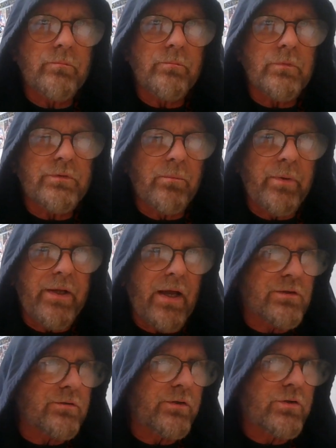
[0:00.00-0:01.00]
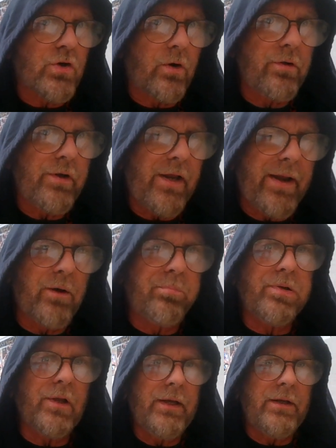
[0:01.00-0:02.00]
somebody actually chartered an
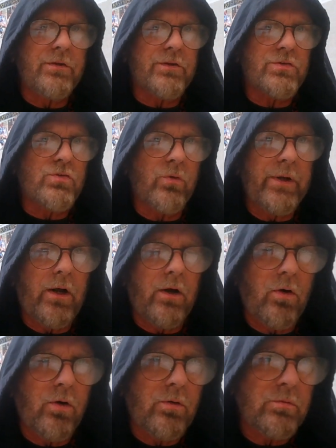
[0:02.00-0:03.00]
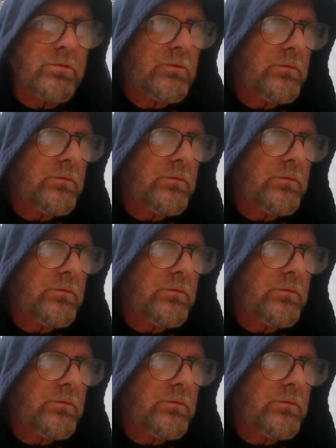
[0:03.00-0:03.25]
airplane and destroyed a whole